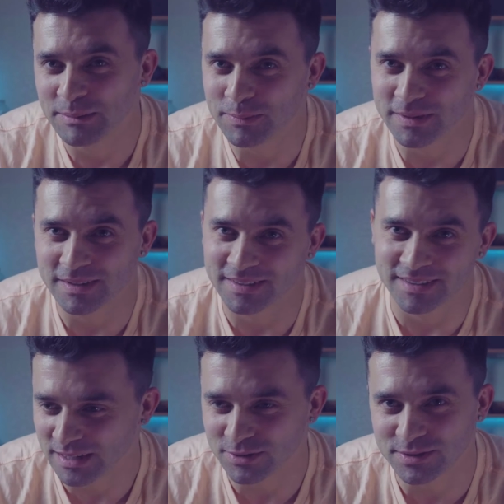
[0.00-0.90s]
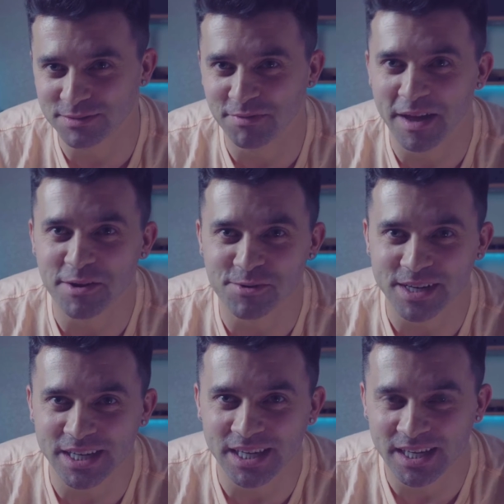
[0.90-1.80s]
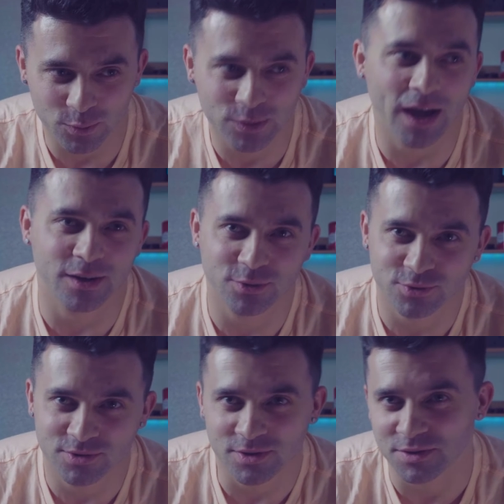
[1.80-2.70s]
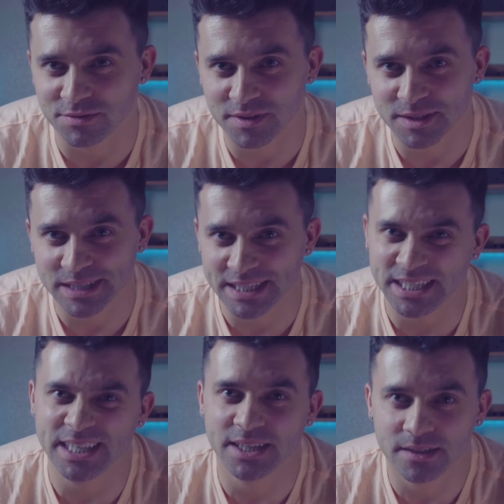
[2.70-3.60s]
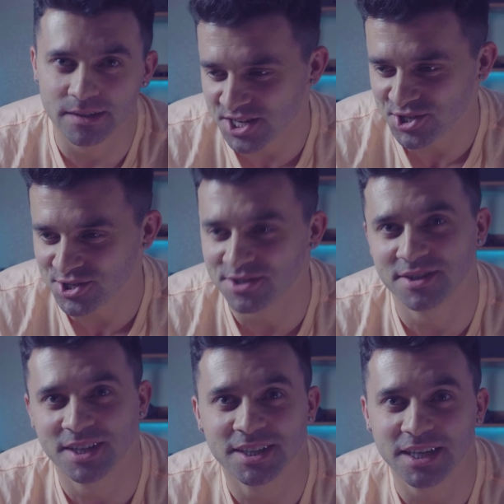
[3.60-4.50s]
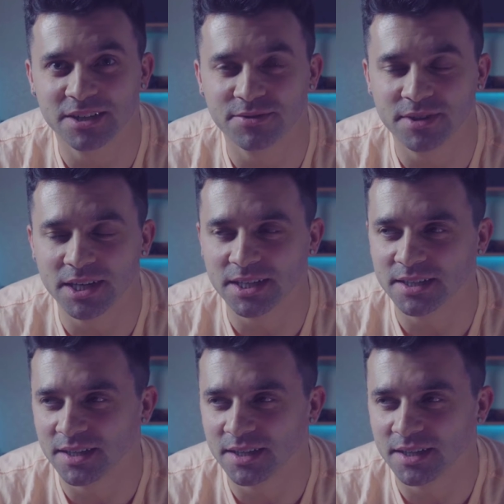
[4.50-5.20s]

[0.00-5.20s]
but it looks very otaku or very geek-ish kind of like.